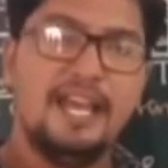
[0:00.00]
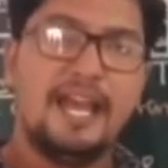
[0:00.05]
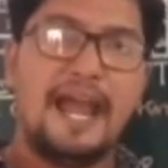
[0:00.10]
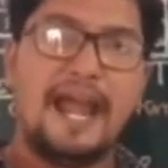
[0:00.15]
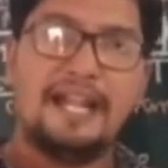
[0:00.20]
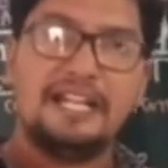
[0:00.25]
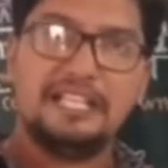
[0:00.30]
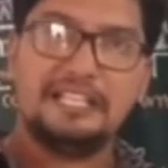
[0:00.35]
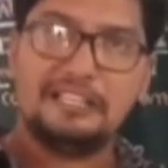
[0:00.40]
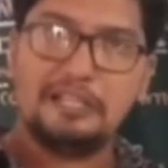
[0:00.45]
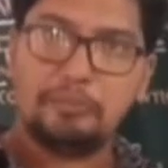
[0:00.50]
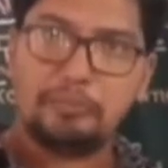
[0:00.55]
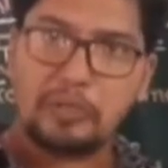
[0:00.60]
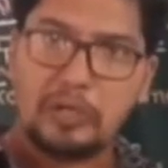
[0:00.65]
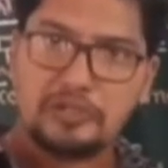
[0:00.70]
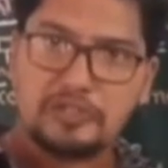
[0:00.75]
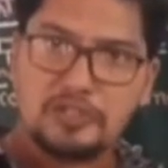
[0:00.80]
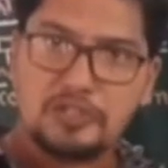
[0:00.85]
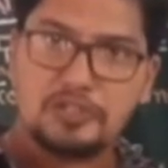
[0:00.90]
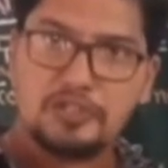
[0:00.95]
And in the
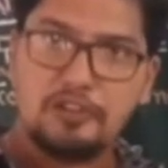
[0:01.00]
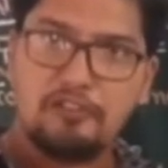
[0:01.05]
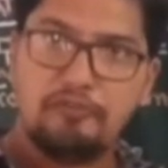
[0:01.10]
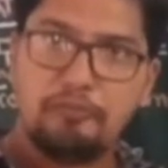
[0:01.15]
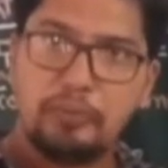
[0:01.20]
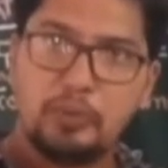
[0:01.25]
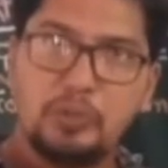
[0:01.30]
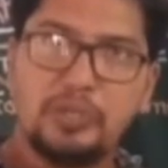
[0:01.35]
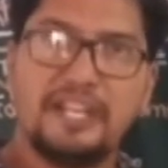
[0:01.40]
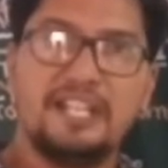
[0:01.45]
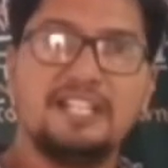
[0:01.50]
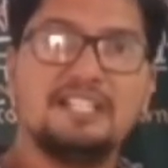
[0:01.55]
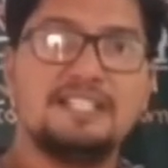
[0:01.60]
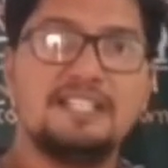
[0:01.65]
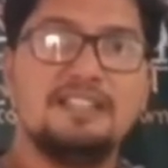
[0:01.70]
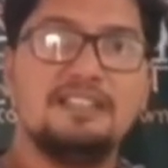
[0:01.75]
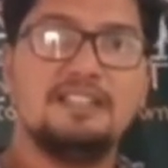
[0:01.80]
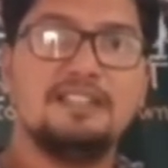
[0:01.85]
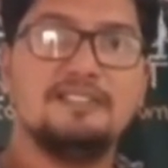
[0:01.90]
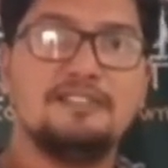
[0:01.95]
process of protein
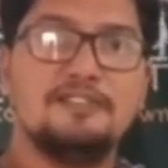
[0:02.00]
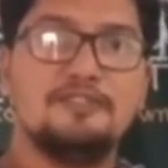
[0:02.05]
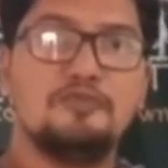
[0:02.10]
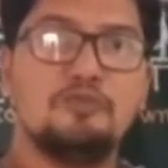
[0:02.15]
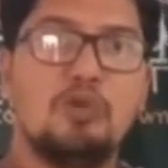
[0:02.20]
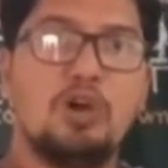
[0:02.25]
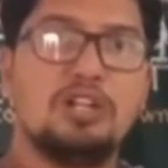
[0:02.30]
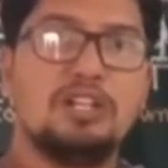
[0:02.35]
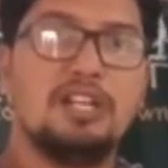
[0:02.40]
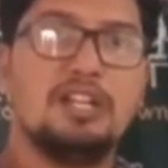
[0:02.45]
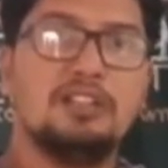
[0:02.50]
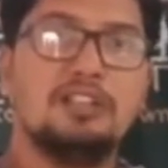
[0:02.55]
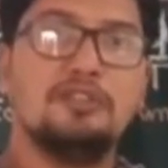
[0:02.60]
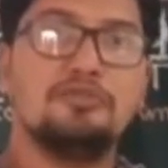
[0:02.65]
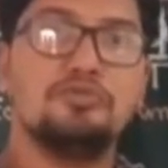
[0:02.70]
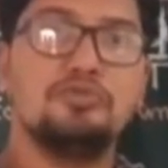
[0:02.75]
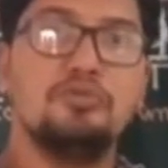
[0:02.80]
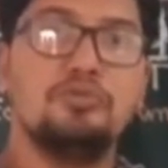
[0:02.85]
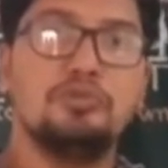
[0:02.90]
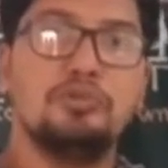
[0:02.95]
synthesis, what are
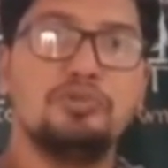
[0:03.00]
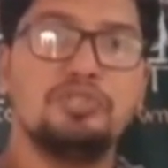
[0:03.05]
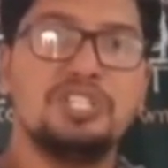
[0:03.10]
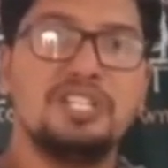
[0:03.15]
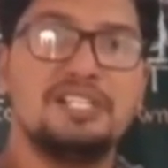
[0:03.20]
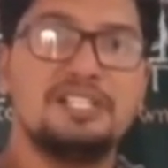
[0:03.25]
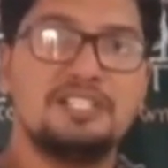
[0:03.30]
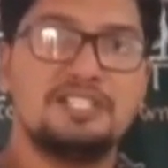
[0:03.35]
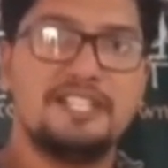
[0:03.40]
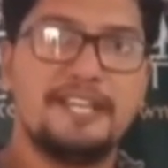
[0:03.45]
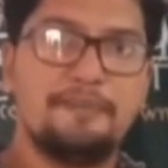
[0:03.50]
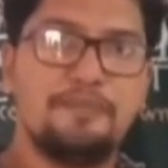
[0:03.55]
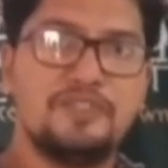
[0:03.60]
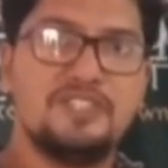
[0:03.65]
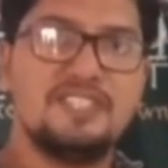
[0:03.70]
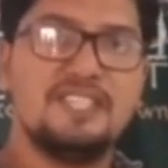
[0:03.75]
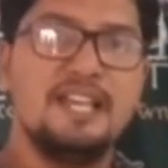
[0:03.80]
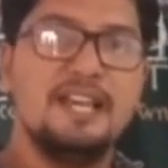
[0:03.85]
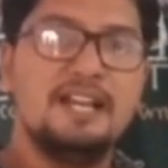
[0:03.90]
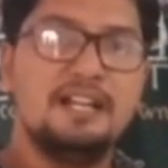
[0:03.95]
the two crucial
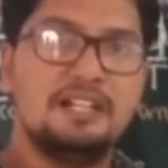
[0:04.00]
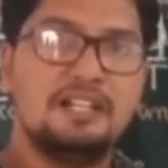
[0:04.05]
steps?